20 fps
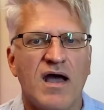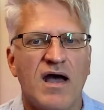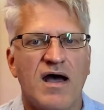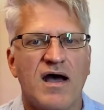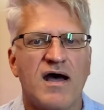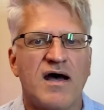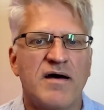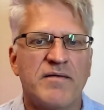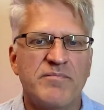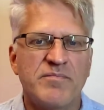
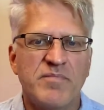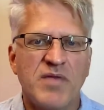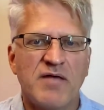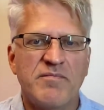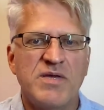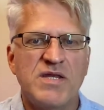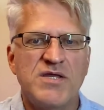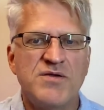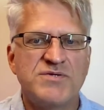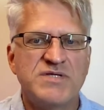I've
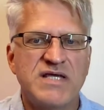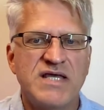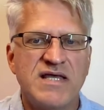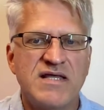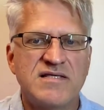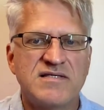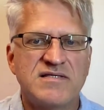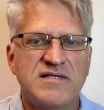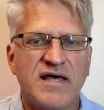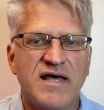been using
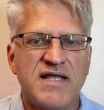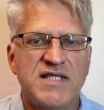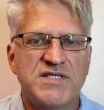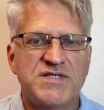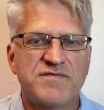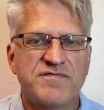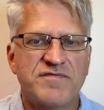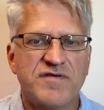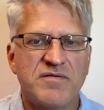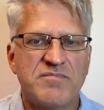
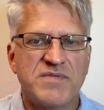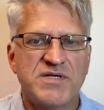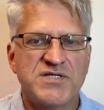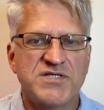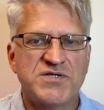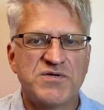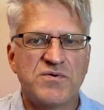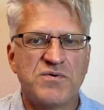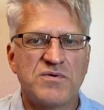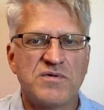insights from the
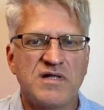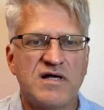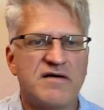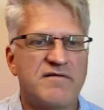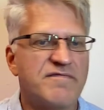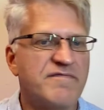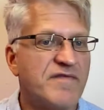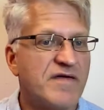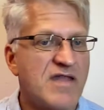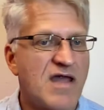School
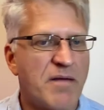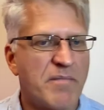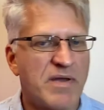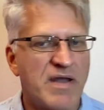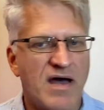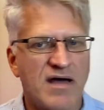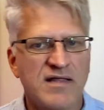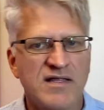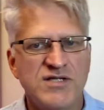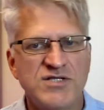of
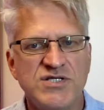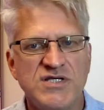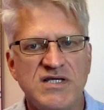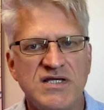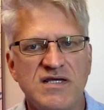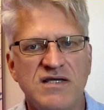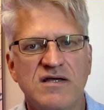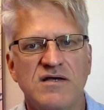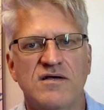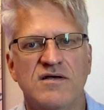
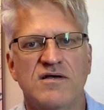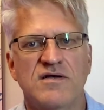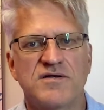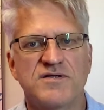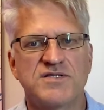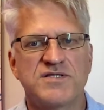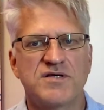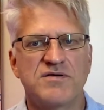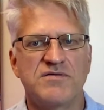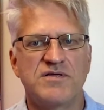Phenomenology,
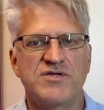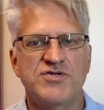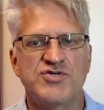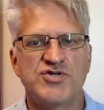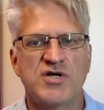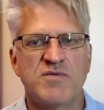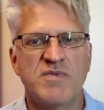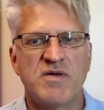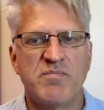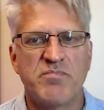also the
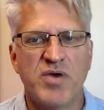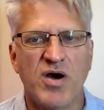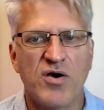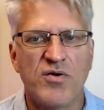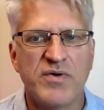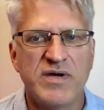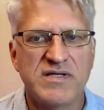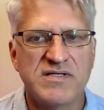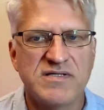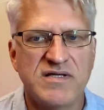German
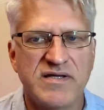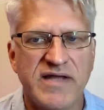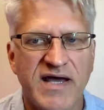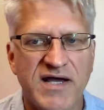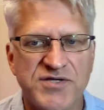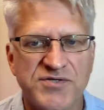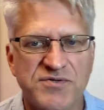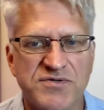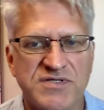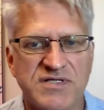poet and
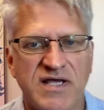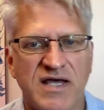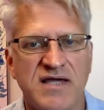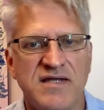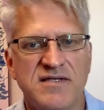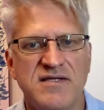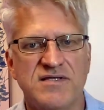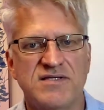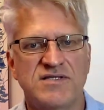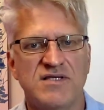natural
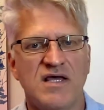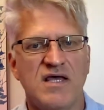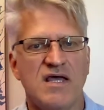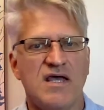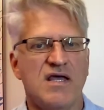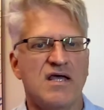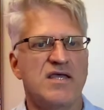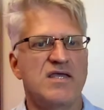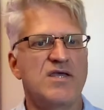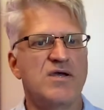scientist
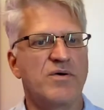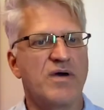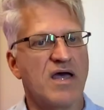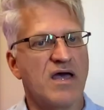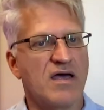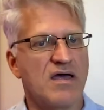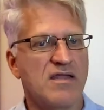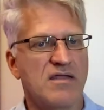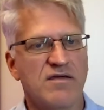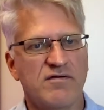
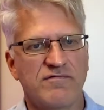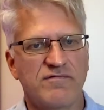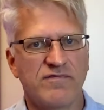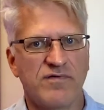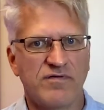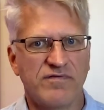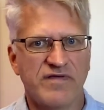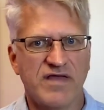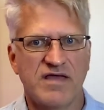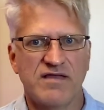Johann
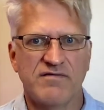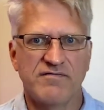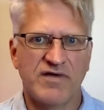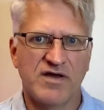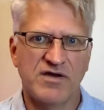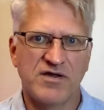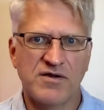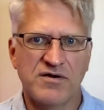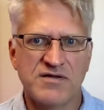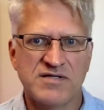Wolfgang
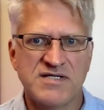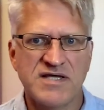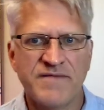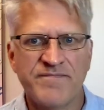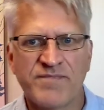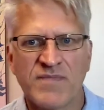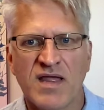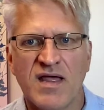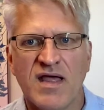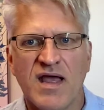von
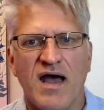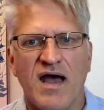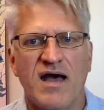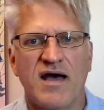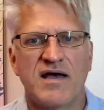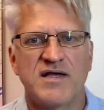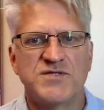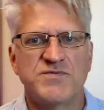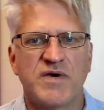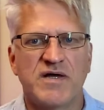Goethe,
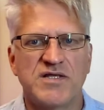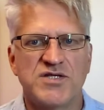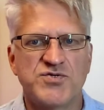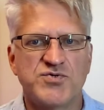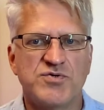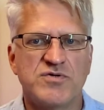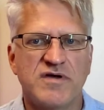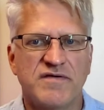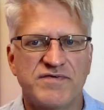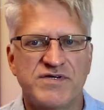as well
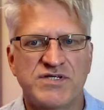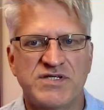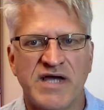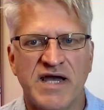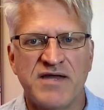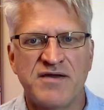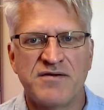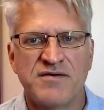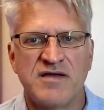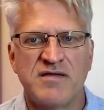as Rudolf
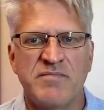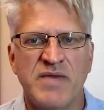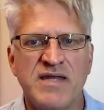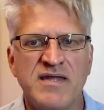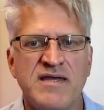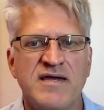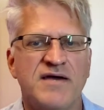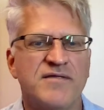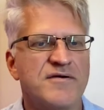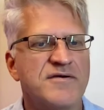Steiner and
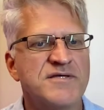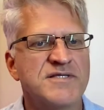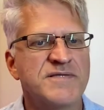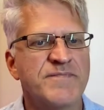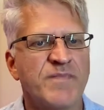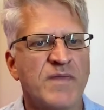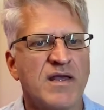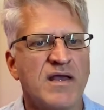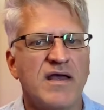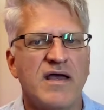many others.
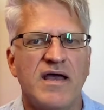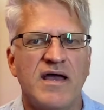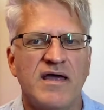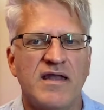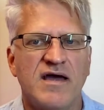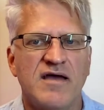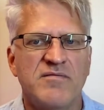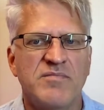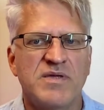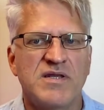
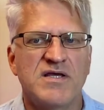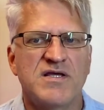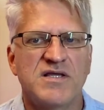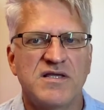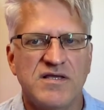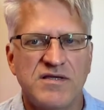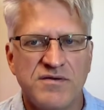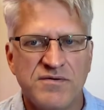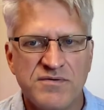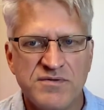And I've been
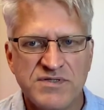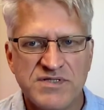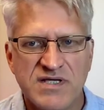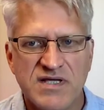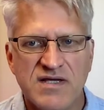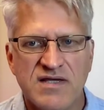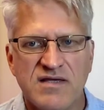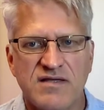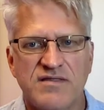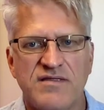
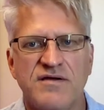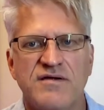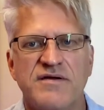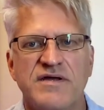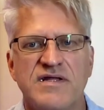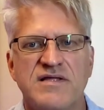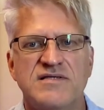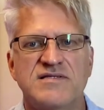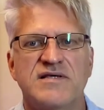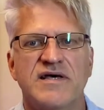using their
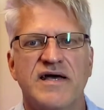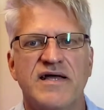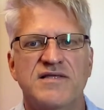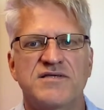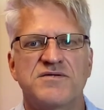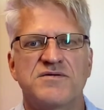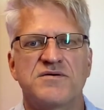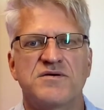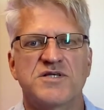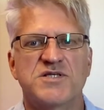
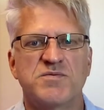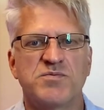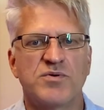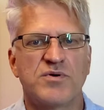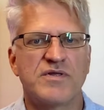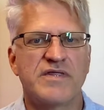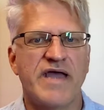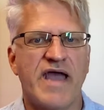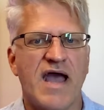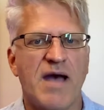insights to
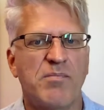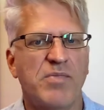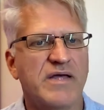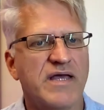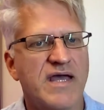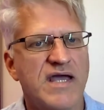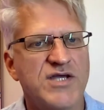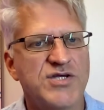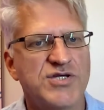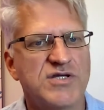explore the
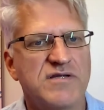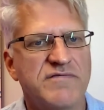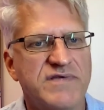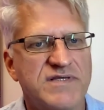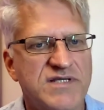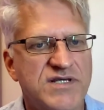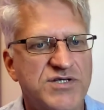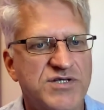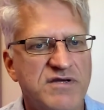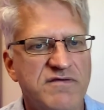application of
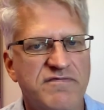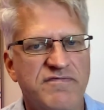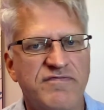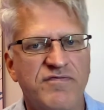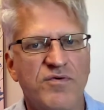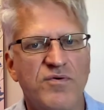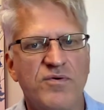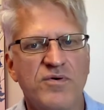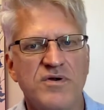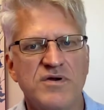essentially
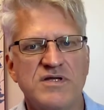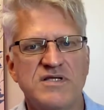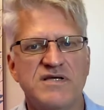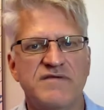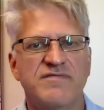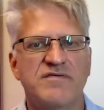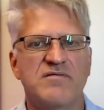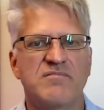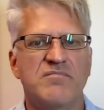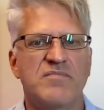four
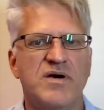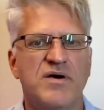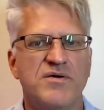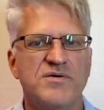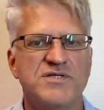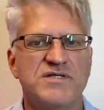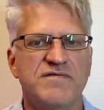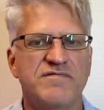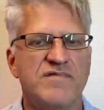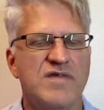different
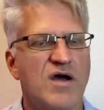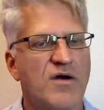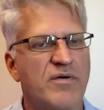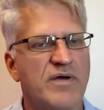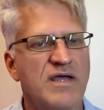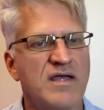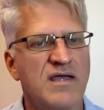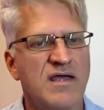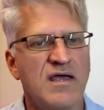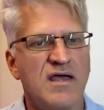modes of
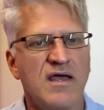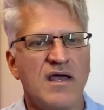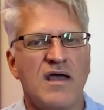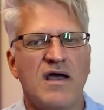knowing